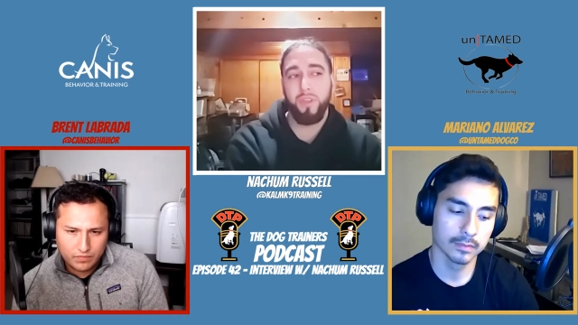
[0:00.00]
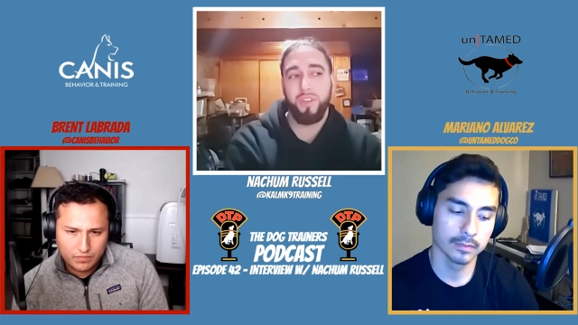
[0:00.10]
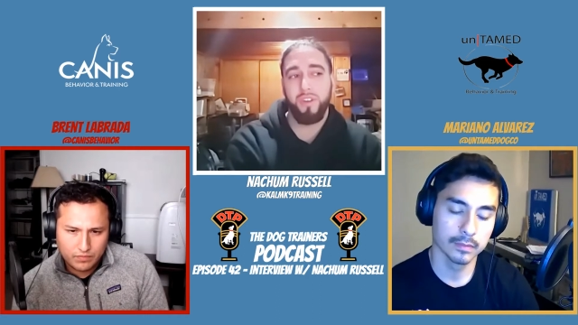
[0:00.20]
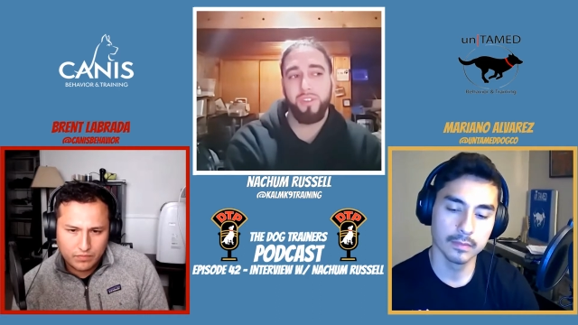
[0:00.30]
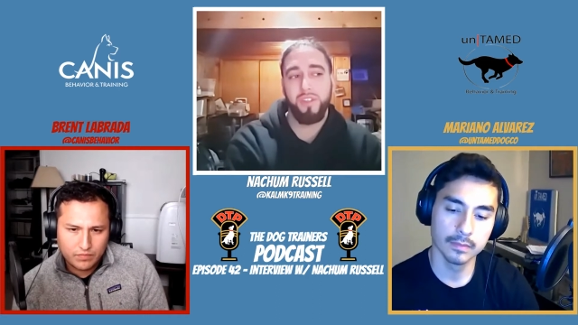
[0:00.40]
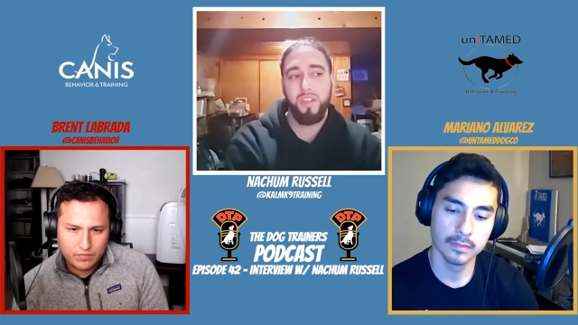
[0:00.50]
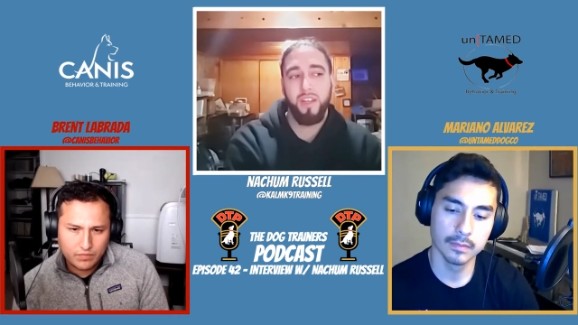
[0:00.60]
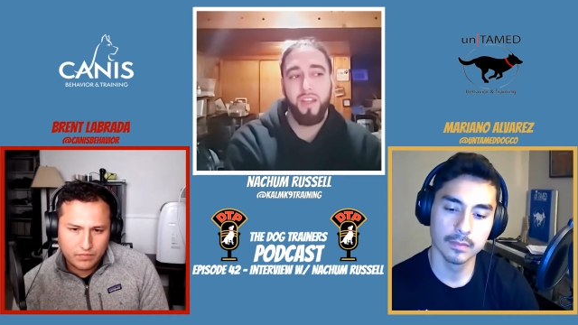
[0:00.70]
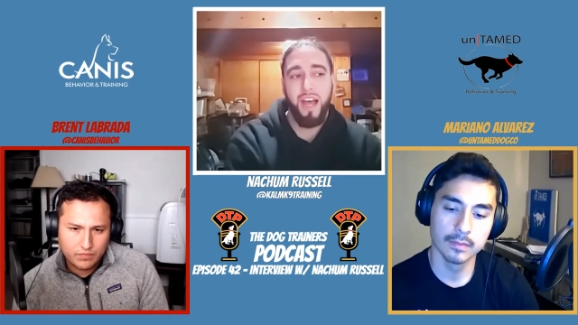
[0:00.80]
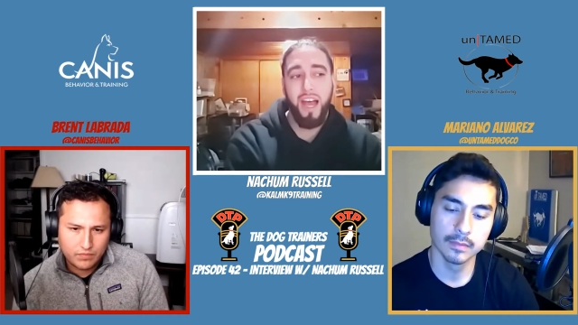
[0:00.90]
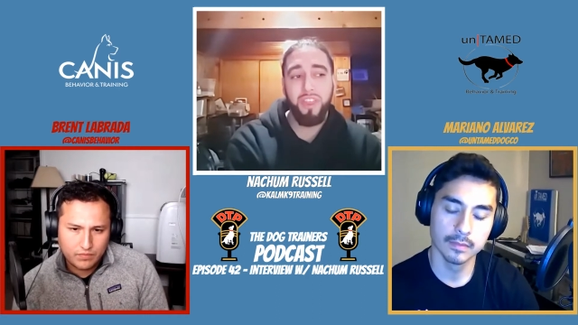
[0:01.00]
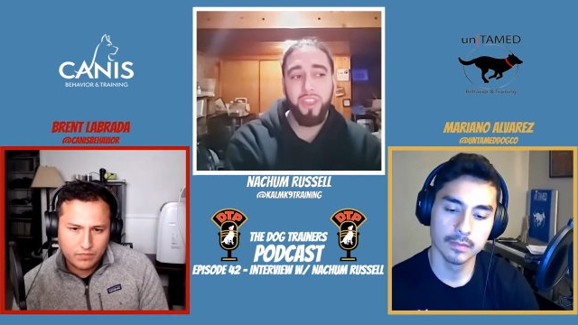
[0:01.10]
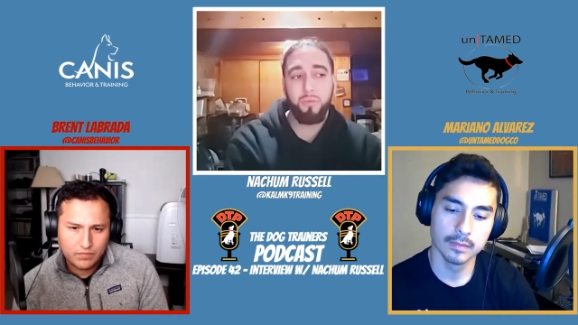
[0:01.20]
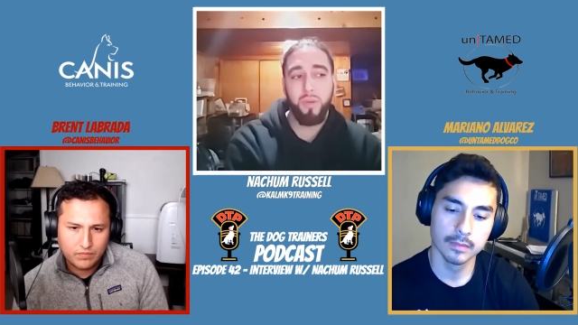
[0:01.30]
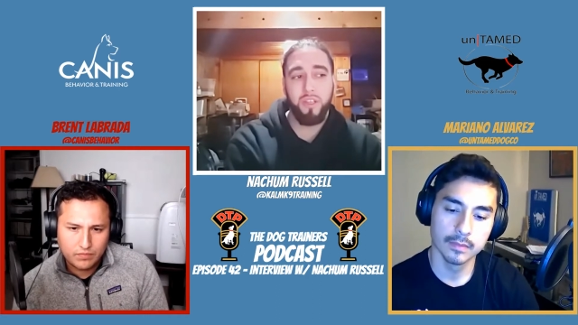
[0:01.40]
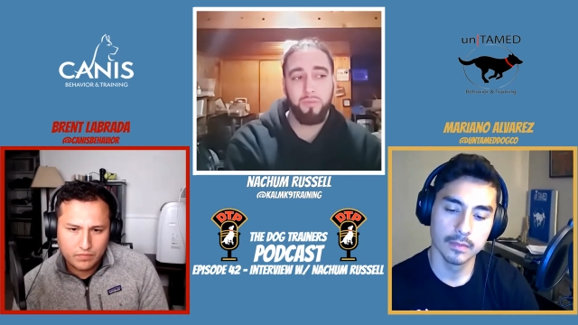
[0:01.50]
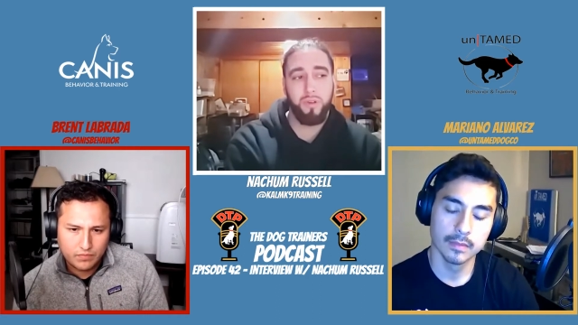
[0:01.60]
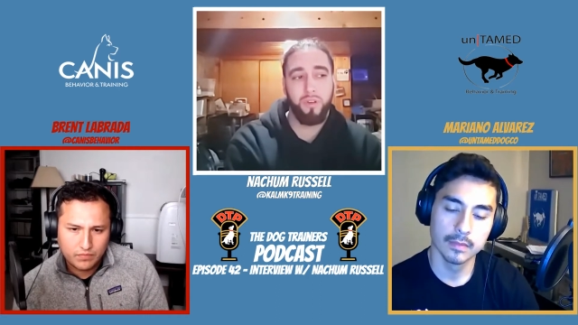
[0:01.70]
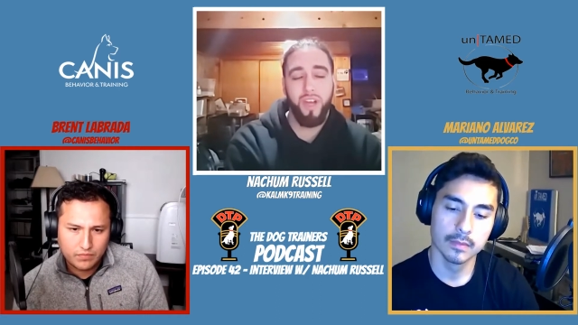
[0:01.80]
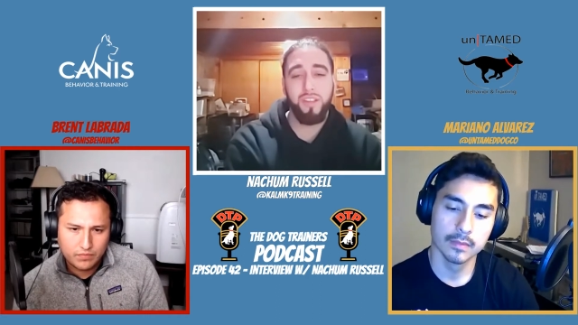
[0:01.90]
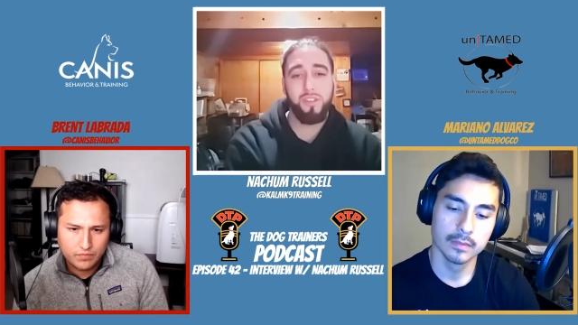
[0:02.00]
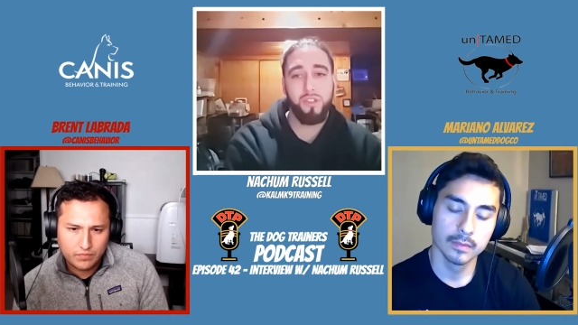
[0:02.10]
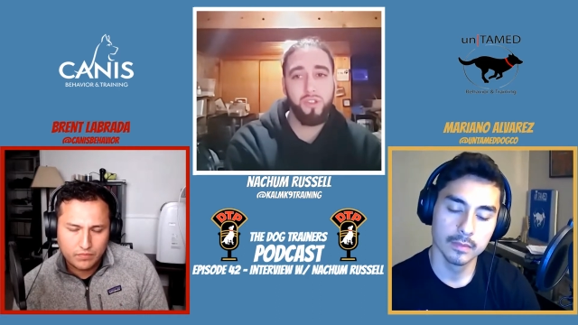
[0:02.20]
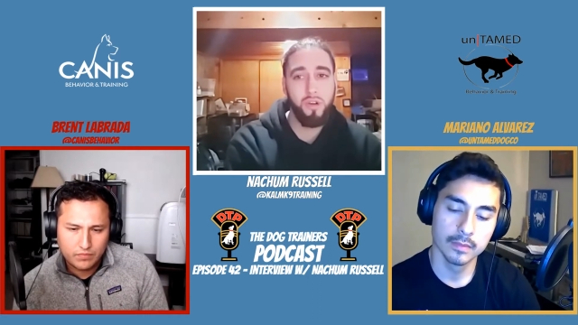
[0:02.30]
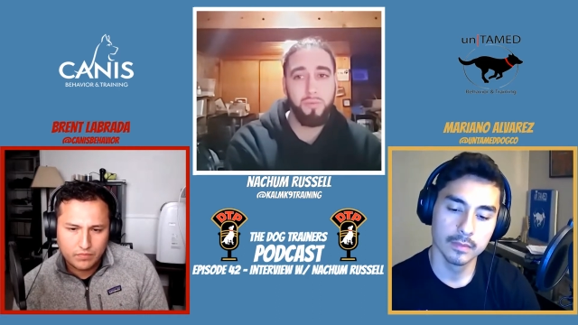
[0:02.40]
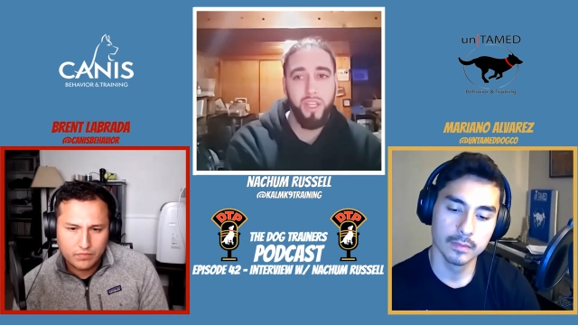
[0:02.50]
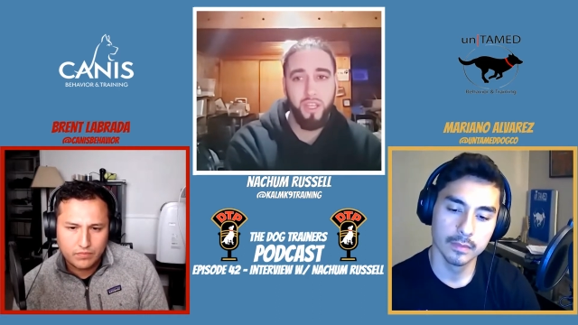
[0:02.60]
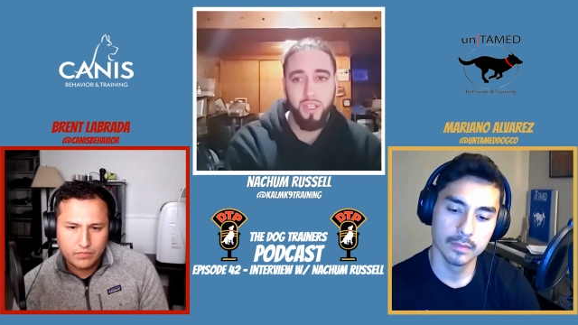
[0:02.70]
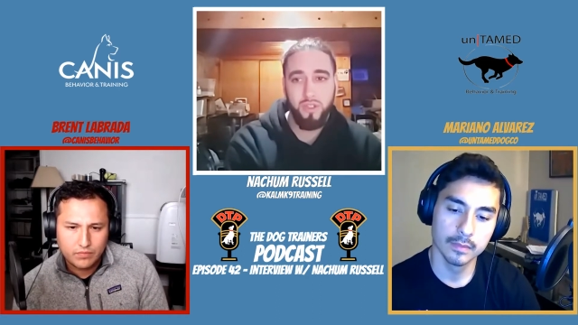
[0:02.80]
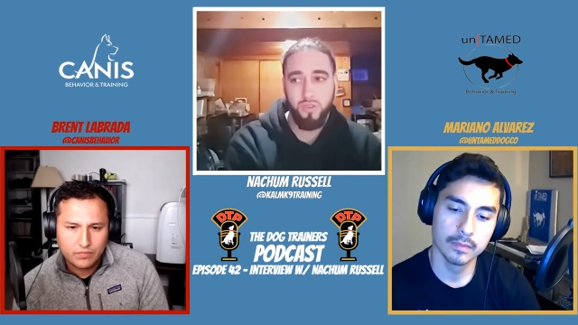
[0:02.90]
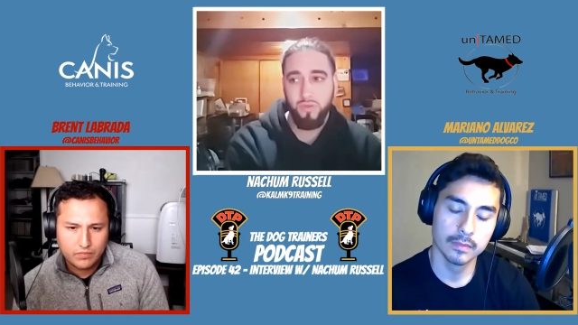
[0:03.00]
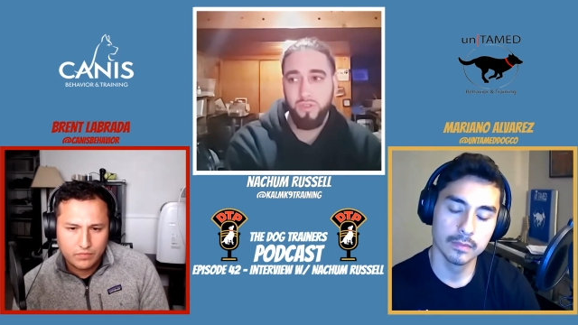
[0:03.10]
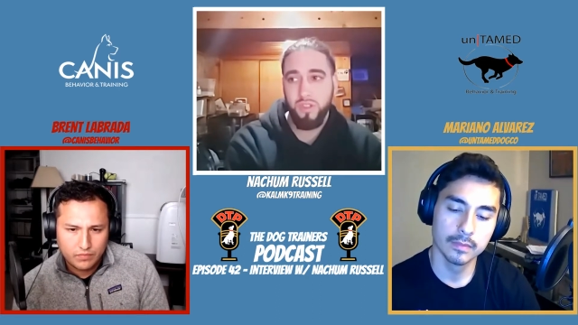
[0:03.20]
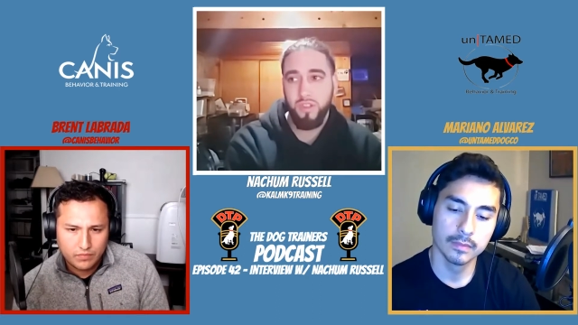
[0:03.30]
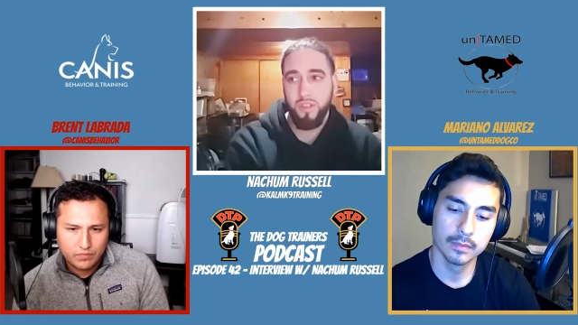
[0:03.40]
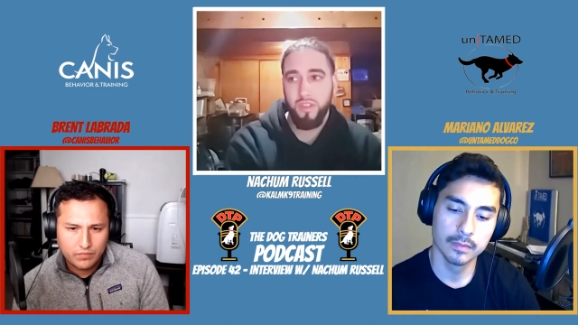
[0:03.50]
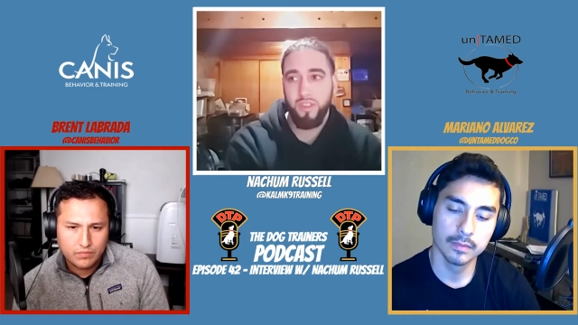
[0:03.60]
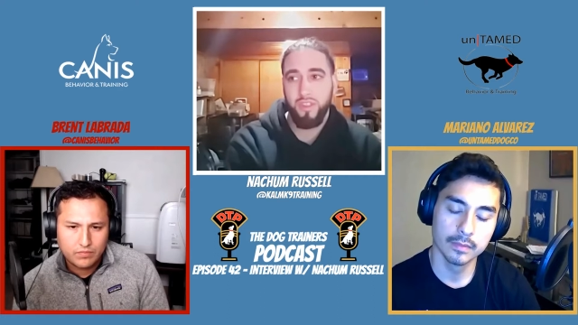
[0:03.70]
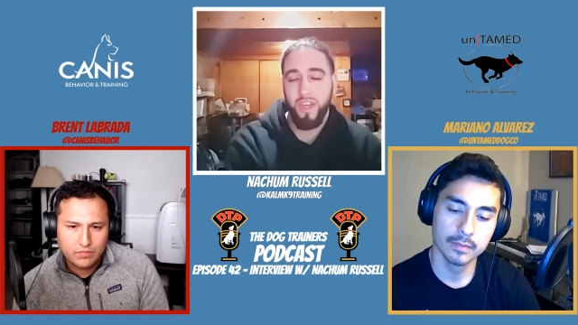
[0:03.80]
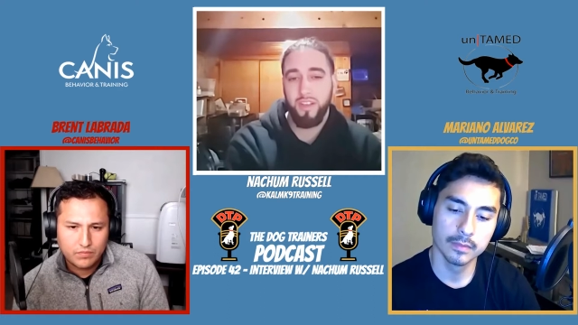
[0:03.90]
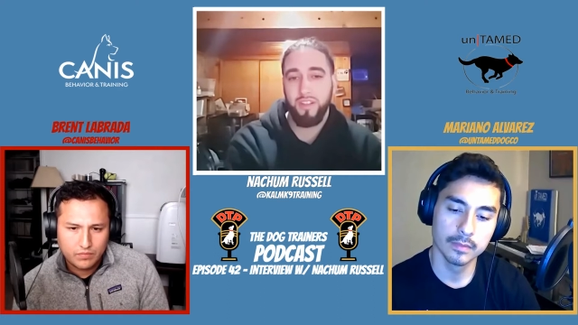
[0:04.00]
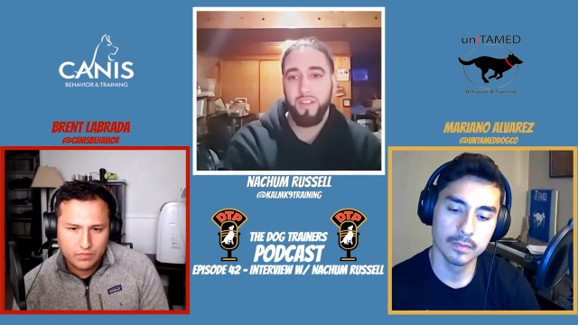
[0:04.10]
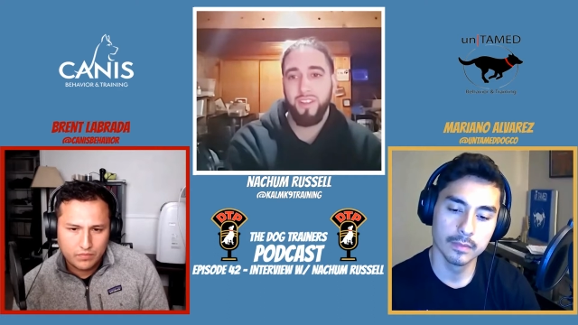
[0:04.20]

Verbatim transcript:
Speaker 1: Because I think we can prevent so many issues that